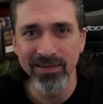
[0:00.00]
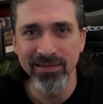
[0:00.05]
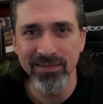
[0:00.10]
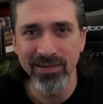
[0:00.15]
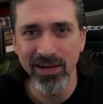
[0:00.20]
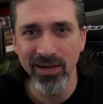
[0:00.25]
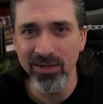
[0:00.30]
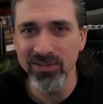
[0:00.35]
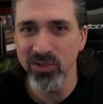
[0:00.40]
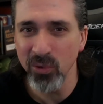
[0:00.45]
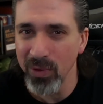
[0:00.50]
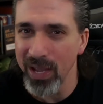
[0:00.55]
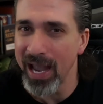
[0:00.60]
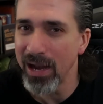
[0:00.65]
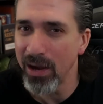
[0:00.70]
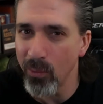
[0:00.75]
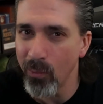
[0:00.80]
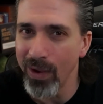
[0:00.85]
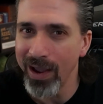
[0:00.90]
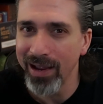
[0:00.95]
You know, it's okay
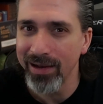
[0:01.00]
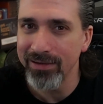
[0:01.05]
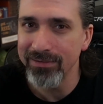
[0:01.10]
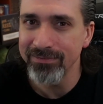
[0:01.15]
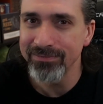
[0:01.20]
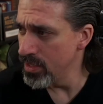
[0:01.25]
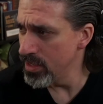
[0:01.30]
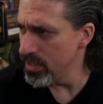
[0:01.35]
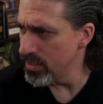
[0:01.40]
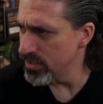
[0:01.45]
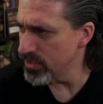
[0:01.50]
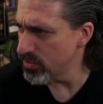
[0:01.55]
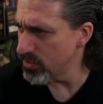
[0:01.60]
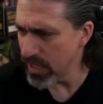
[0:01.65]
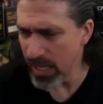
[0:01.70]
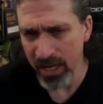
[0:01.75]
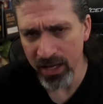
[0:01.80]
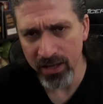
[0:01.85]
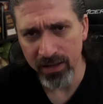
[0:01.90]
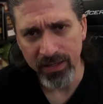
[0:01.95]
to wait. So
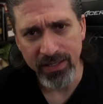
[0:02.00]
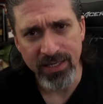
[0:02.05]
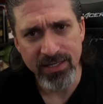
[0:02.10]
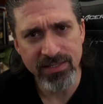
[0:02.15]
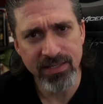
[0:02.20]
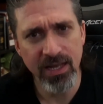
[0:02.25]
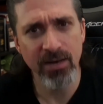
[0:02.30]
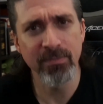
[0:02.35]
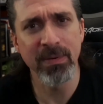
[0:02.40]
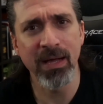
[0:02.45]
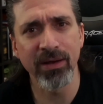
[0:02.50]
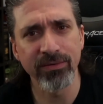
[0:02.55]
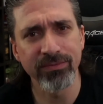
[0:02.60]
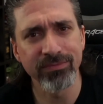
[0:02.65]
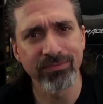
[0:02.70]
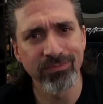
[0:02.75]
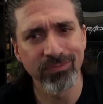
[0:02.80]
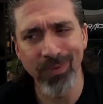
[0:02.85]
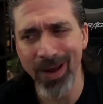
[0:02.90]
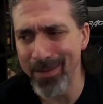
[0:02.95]
yeah, I guess that about
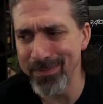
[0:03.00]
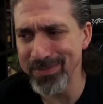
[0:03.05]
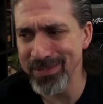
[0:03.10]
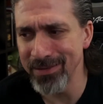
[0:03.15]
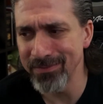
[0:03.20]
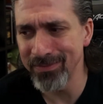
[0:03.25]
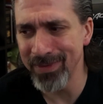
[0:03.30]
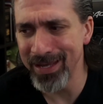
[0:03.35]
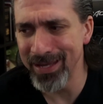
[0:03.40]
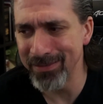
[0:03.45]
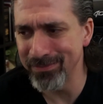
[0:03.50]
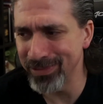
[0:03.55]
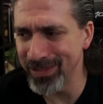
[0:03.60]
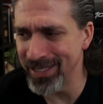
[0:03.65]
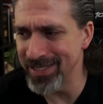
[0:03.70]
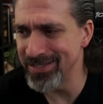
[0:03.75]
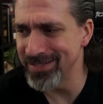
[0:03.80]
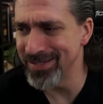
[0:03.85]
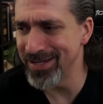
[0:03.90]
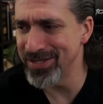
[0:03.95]
wraps up my
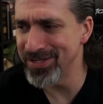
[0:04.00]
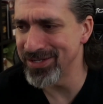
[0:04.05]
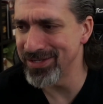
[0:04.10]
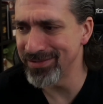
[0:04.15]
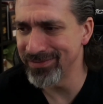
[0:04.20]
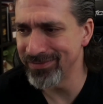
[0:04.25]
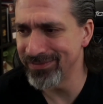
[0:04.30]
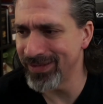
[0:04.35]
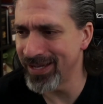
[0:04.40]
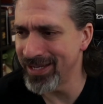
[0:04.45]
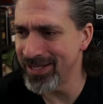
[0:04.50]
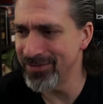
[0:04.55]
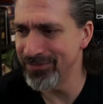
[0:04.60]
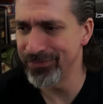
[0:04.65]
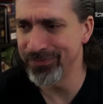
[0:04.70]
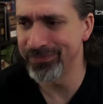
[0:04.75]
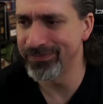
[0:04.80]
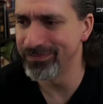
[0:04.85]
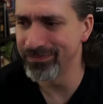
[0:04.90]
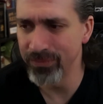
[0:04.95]
PlayStation
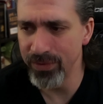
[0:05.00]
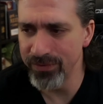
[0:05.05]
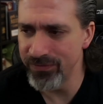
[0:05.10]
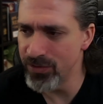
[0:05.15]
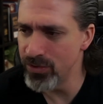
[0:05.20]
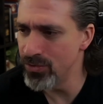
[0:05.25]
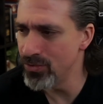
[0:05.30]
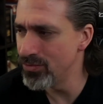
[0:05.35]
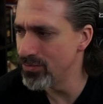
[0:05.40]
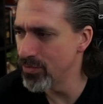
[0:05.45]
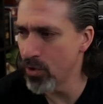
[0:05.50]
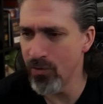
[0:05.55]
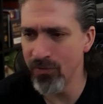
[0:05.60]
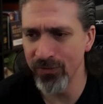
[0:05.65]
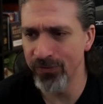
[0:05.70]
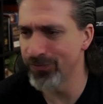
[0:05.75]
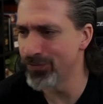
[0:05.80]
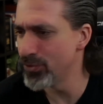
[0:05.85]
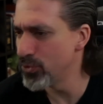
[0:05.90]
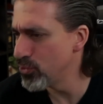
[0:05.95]
5 review
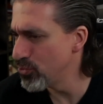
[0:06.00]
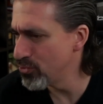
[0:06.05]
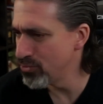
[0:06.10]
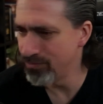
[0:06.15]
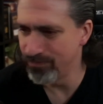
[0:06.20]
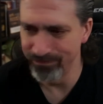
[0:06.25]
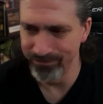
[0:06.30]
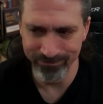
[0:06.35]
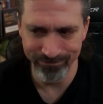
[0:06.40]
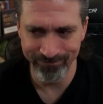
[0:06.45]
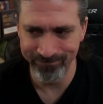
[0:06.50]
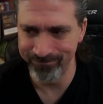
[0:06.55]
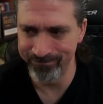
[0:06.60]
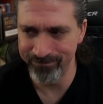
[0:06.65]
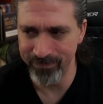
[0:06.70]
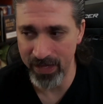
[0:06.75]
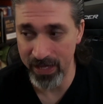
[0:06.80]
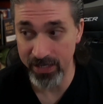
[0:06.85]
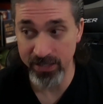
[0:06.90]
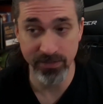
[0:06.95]
overview
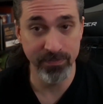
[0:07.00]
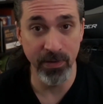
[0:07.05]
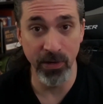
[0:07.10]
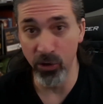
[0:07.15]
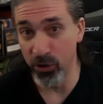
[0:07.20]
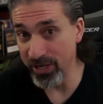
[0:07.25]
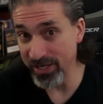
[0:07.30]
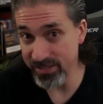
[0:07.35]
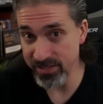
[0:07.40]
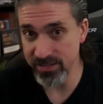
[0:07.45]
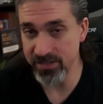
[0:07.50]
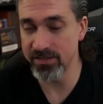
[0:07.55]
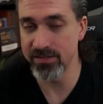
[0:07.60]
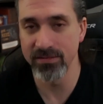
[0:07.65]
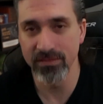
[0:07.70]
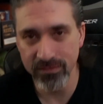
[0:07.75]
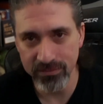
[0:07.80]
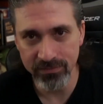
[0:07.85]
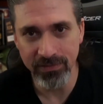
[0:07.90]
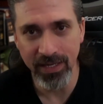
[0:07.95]
experience,
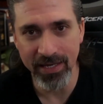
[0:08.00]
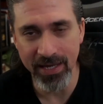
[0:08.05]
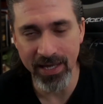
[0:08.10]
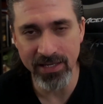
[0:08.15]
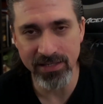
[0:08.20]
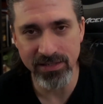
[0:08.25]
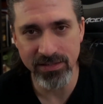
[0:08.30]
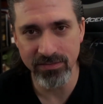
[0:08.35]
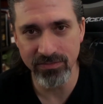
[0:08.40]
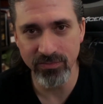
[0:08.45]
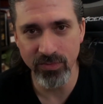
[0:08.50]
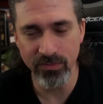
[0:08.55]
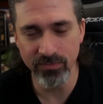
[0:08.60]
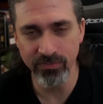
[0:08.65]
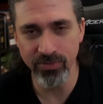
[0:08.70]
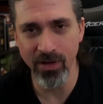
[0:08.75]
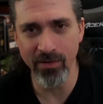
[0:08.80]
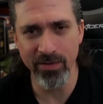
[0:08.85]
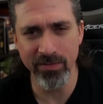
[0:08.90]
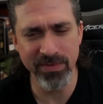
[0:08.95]
I guess would
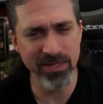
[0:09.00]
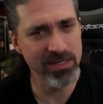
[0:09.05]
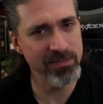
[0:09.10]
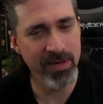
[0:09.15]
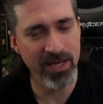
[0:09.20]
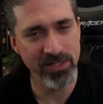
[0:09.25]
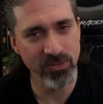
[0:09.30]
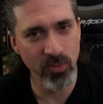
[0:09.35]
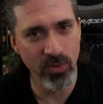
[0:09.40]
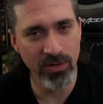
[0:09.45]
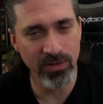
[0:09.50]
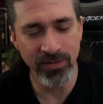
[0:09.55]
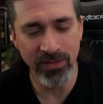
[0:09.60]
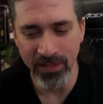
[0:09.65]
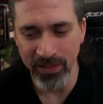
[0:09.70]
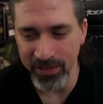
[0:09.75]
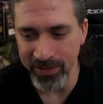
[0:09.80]
probably be the best word.